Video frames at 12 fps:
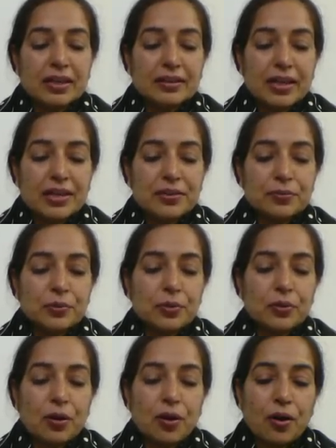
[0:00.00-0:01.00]
that
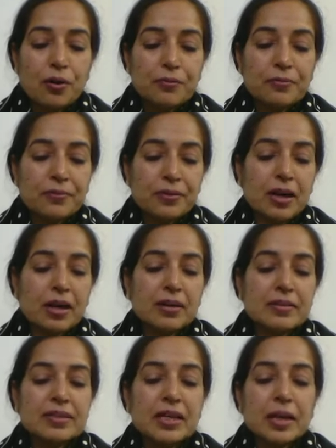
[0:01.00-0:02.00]
would of
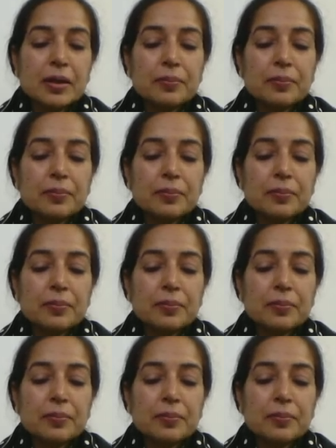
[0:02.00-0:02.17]
flowers